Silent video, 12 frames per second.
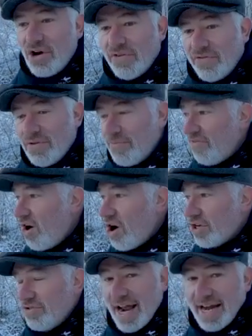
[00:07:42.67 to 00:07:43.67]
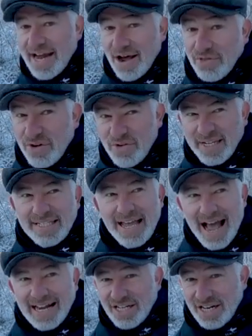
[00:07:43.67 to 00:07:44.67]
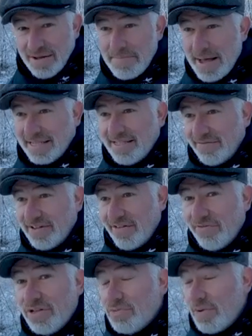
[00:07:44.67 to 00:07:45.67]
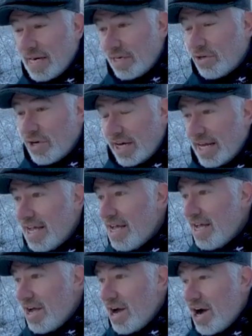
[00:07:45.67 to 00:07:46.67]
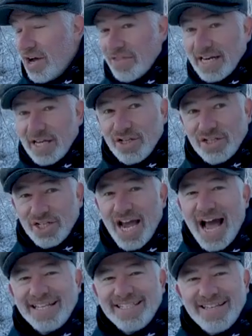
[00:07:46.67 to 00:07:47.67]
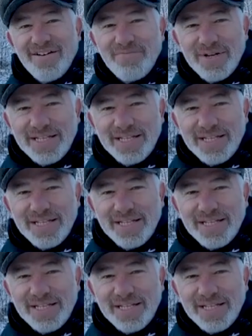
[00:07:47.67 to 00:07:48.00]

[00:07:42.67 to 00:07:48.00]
from fox right now. There is actually a massive difference when I look at it on the little charts that I've been